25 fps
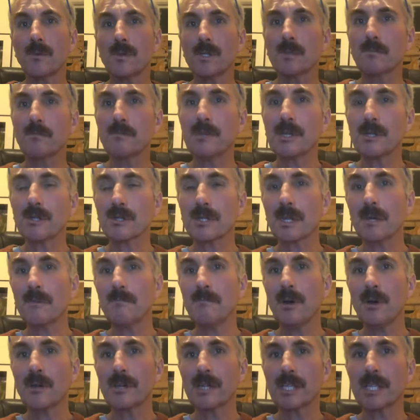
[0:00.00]
was built
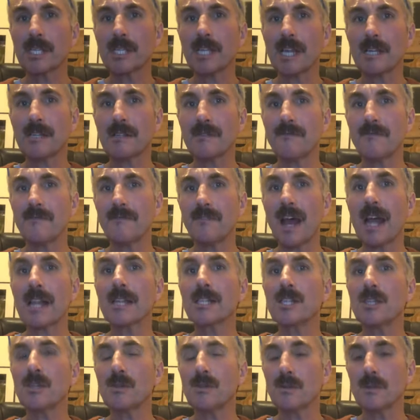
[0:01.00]
upon a set of
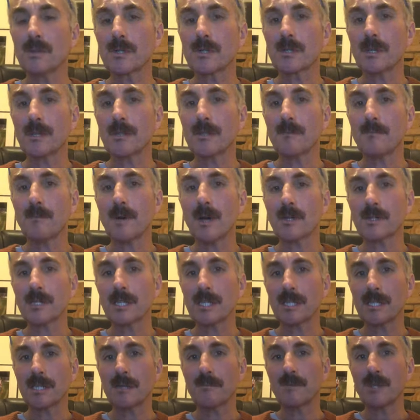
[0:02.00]
values that the
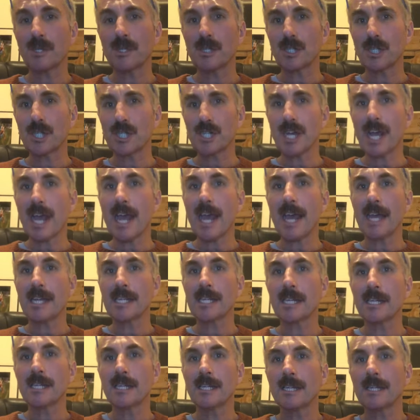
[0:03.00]
participants shared.